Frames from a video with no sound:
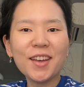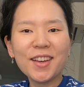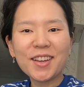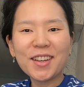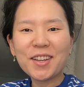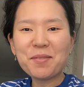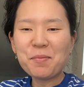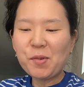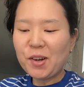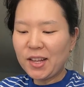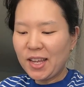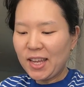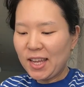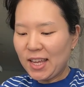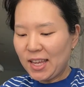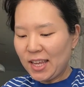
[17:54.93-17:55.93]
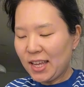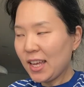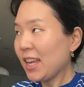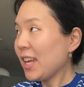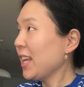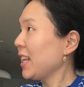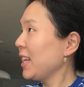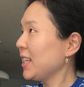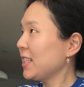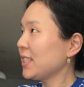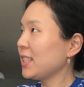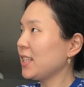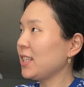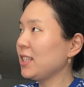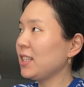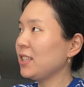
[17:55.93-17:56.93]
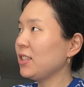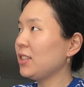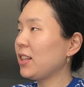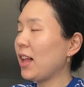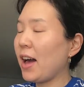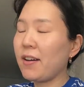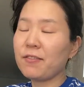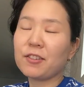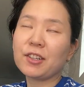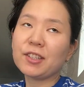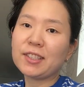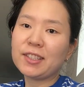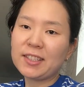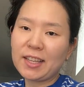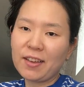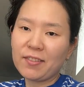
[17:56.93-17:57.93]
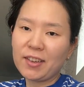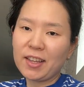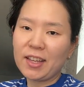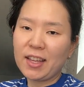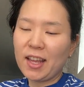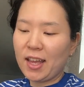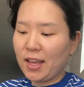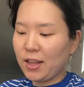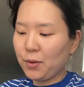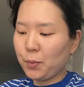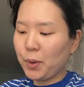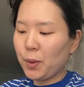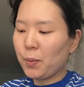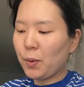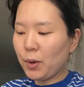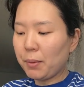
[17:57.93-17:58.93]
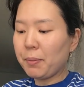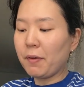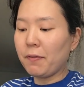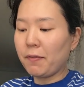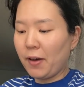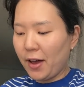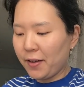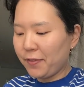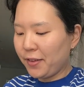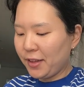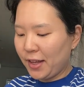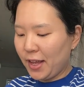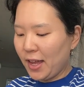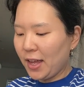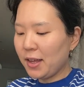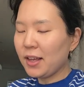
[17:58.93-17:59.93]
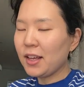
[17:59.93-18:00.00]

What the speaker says: Good morning. It is a little after 7 and we woke up at 5 today,